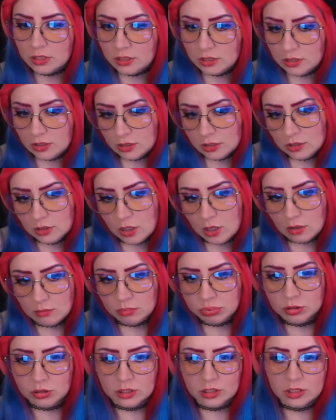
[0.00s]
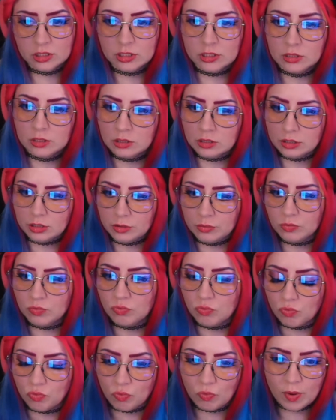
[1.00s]
not put the
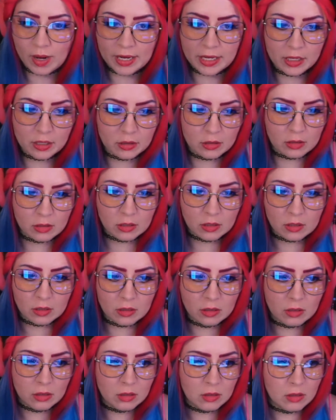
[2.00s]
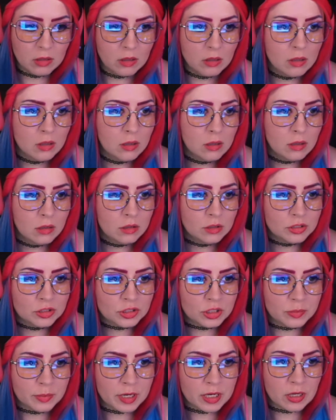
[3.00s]
regular
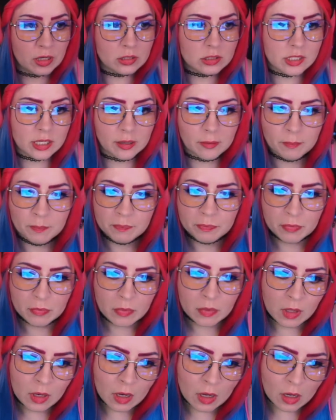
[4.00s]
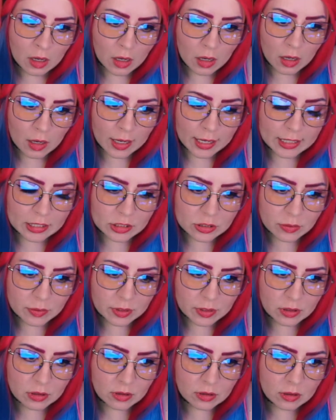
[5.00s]
Stream Deck on sale. All right, so it
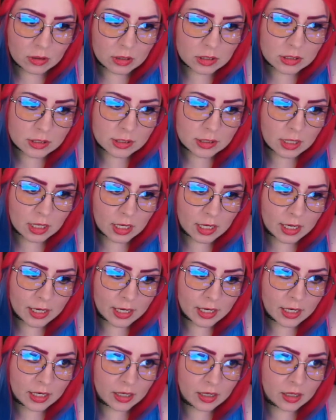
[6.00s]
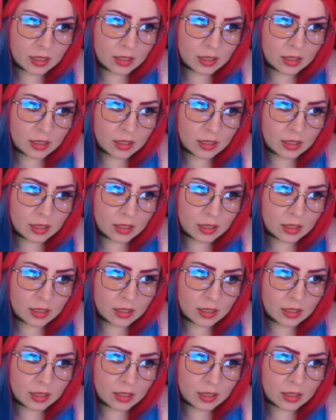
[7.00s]
looks like